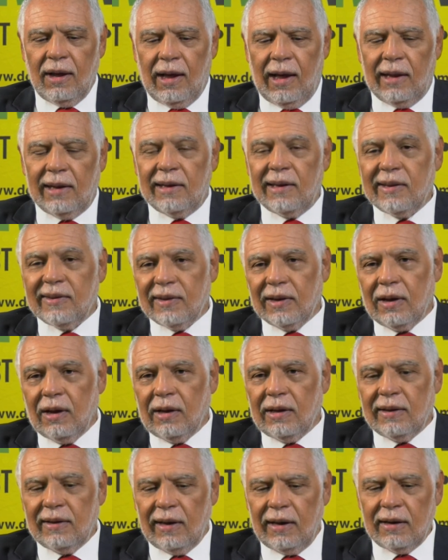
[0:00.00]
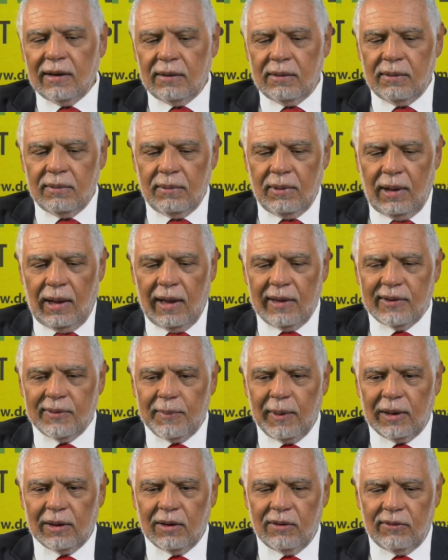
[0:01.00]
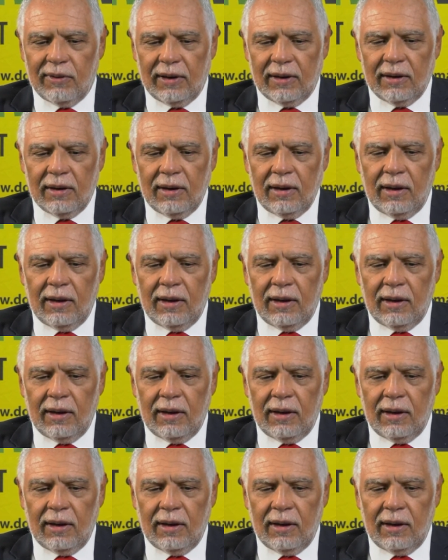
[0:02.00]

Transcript: at least the container aspect of it,